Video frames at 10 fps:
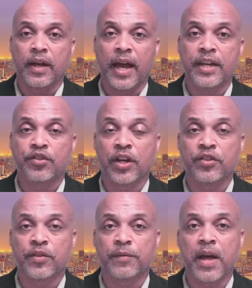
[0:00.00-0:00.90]
A
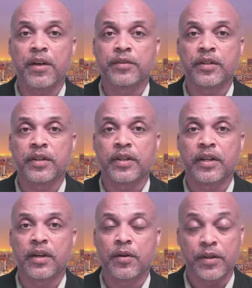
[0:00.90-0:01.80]
judge found
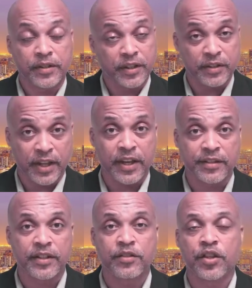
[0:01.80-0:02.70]
her, like I
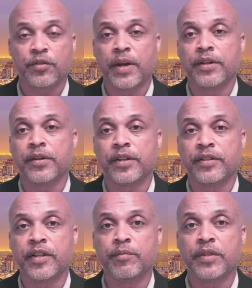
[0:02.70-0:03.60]
said, a judge found her in
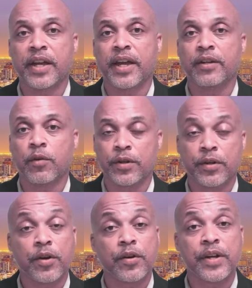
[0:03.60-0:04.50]
contempt and ordered
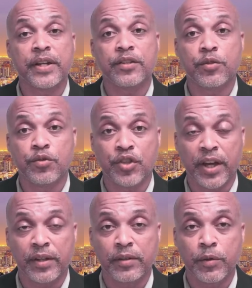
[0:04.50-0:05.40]
her to
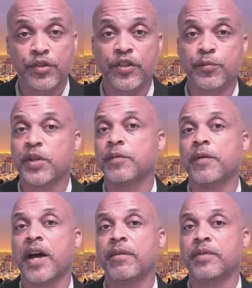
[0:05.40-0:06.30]
jail, where she spent
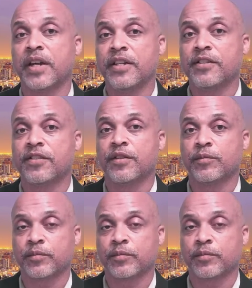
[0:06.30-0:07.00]
5 nights.